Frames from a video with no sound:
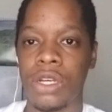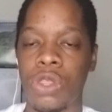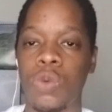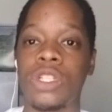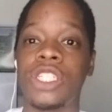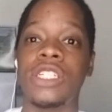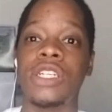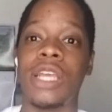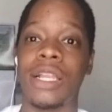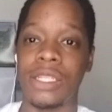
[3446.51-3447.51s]
through
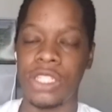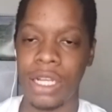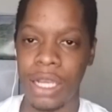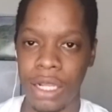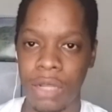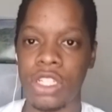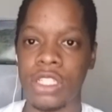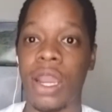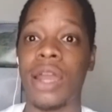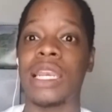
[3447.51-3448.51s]
GLL, which is
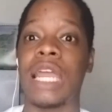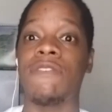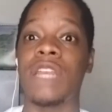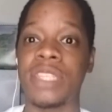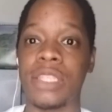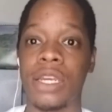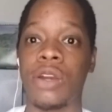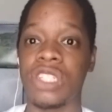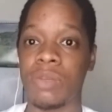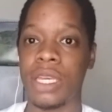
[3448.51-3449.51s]
Guardian Life Limited here
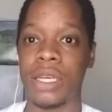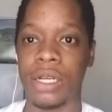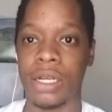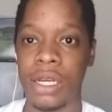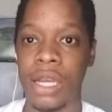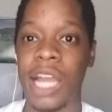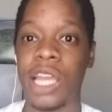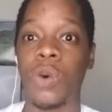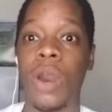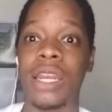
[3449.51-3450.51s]
in Jamaica,
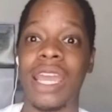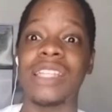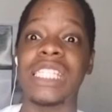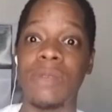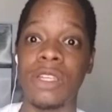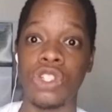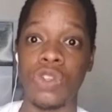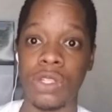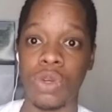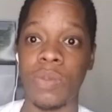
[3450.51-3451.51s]
acquired NCB
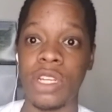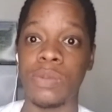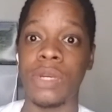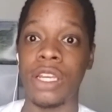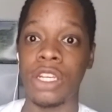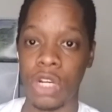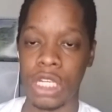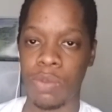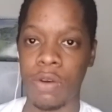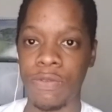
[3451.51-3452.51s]
Insurance Company's insurance
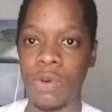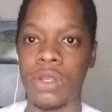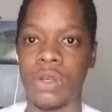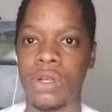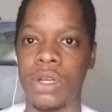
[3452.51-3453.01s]
portfolio.